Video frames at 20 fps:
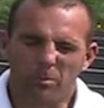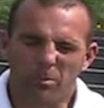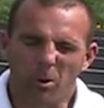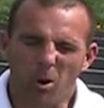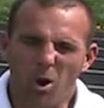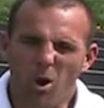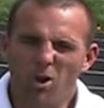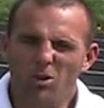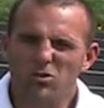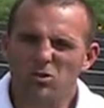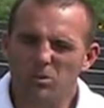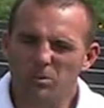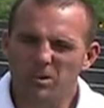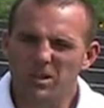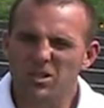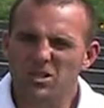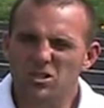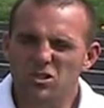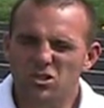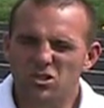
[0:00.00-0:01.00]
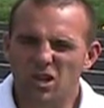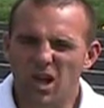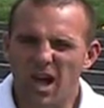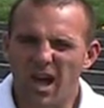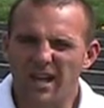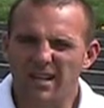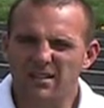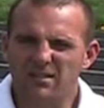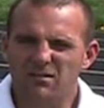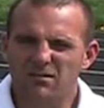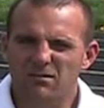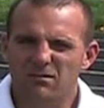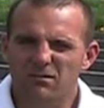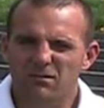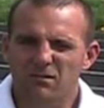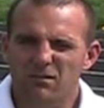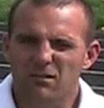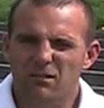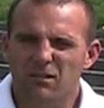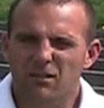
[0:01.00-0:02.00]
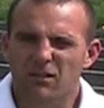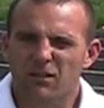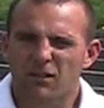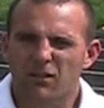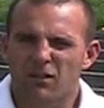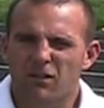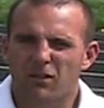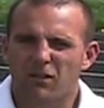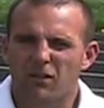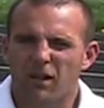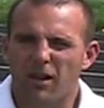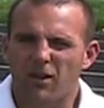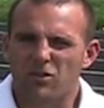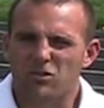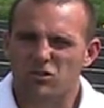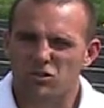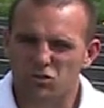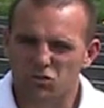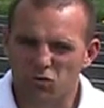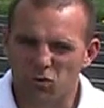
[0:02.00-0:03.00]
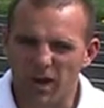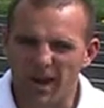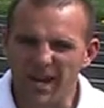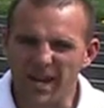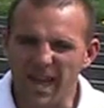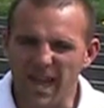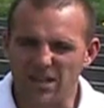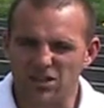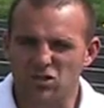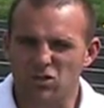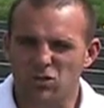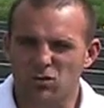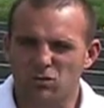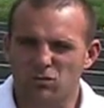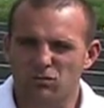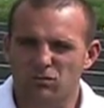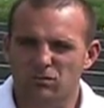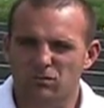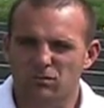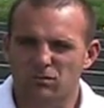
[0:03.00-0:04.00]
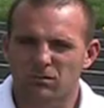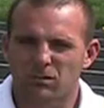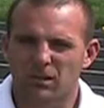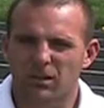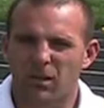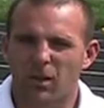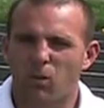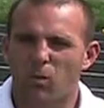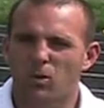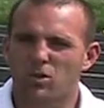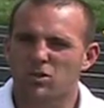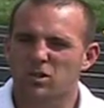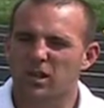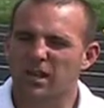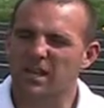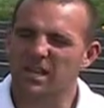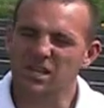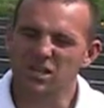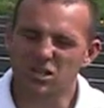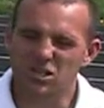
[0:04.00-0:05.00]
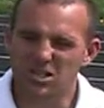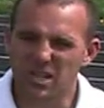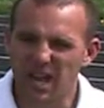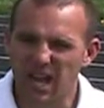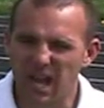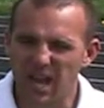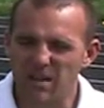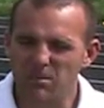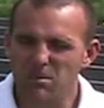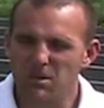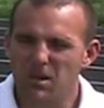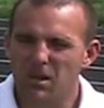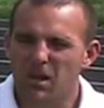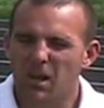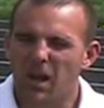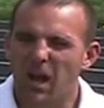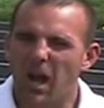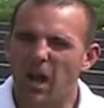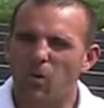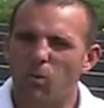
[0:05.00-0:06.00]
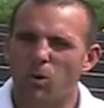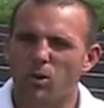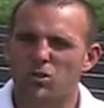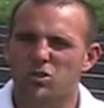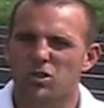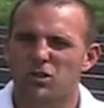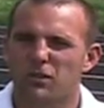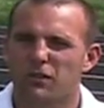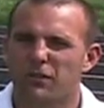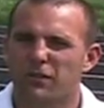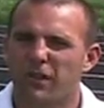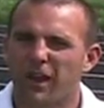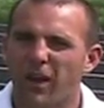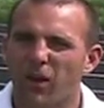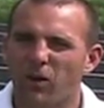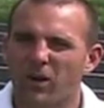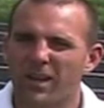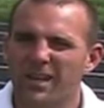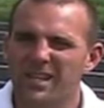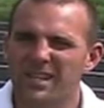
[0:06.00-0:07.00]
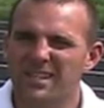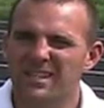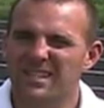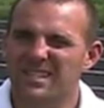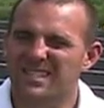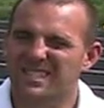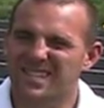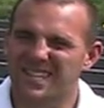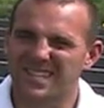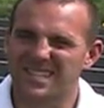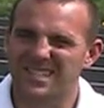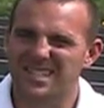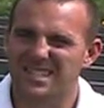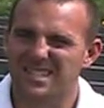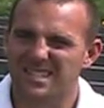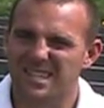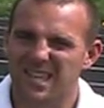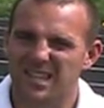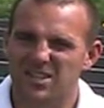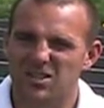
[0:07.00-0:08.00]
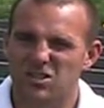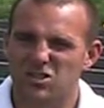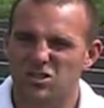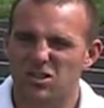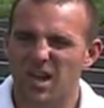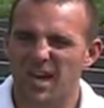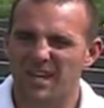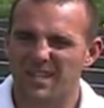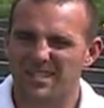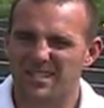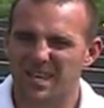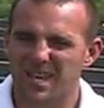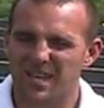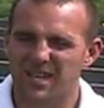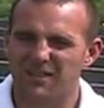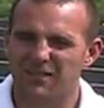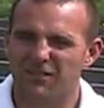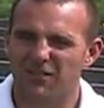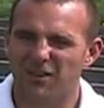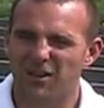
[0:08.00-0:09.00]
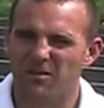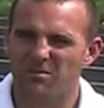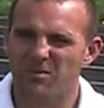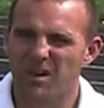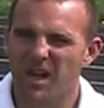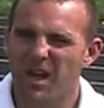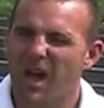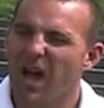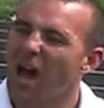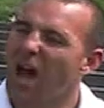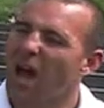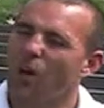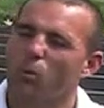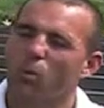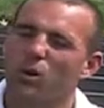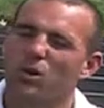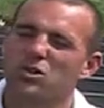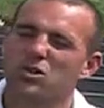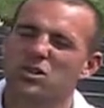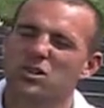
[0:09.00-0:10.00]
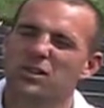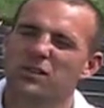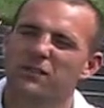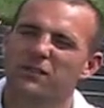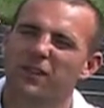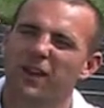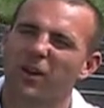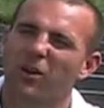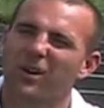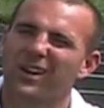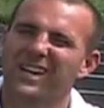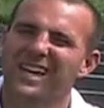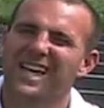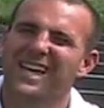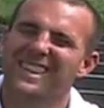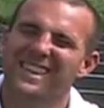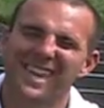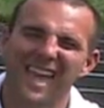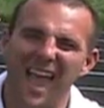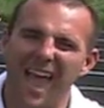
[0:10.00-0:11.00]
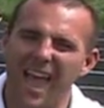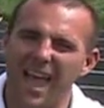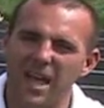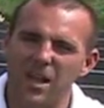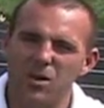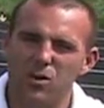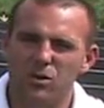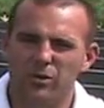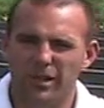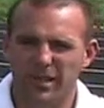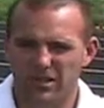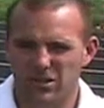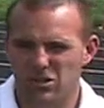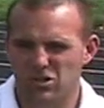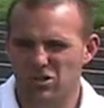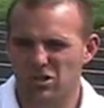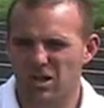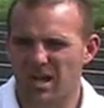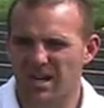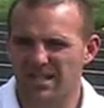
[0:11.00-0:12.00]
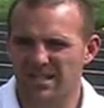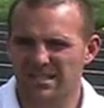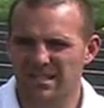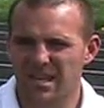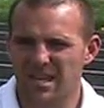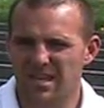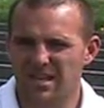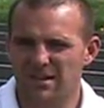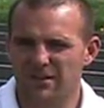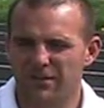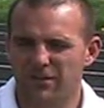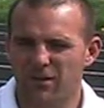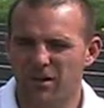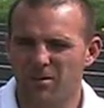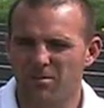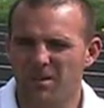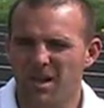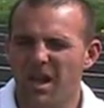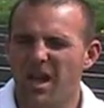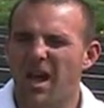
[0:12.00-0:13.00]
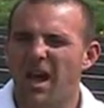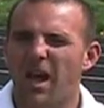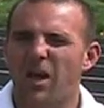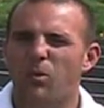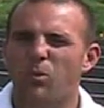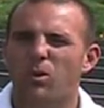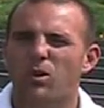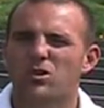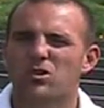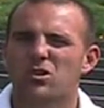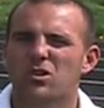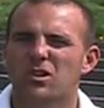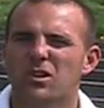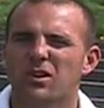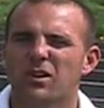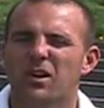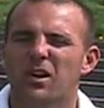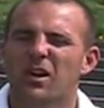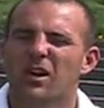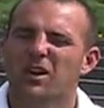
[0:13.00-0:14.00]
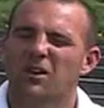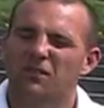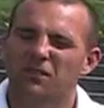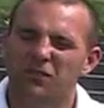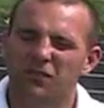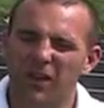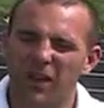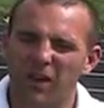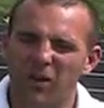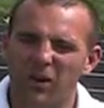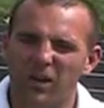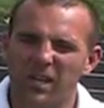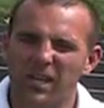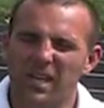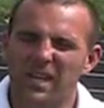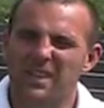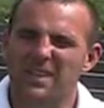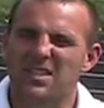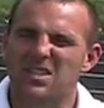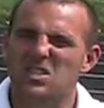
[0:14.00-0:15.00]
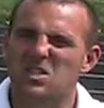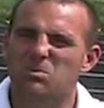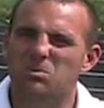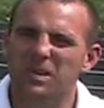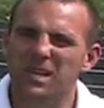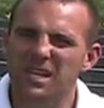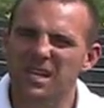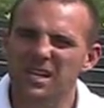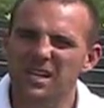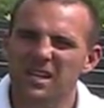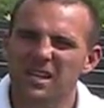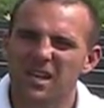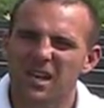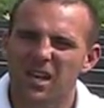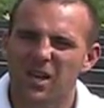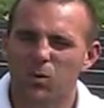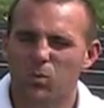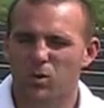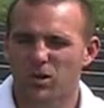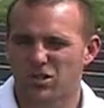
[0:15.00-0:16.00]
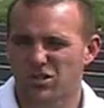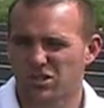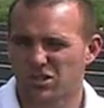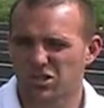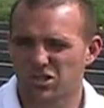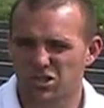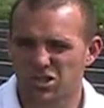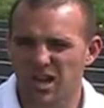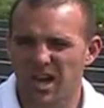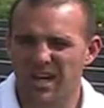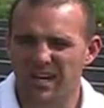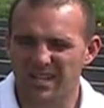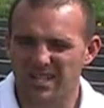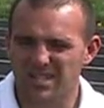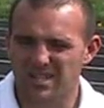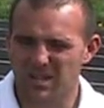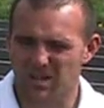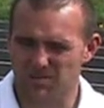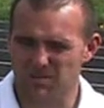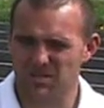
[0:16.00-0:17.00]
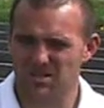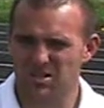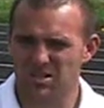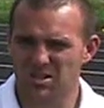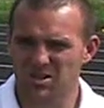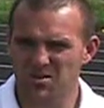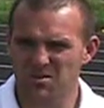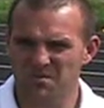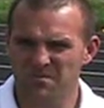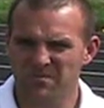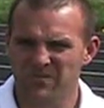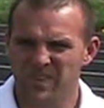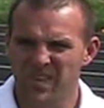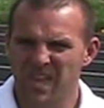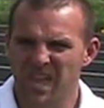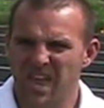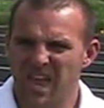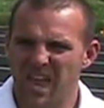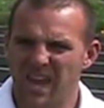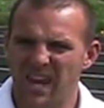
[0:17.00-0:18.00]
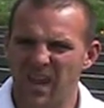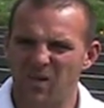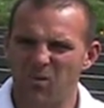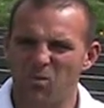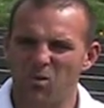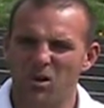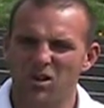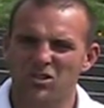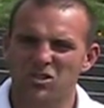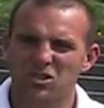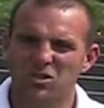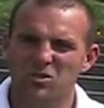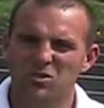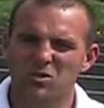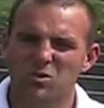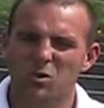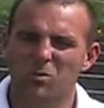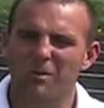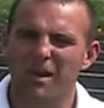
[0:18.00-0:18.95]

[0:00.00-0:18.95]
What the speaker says: I want you to imagine yourself, alright, where balls are being shot straight at you. Now I want you, each time, I want you to vary the distance that the shot is taken from. I want you to vary the angle that the shot is taken from. I want you to vary the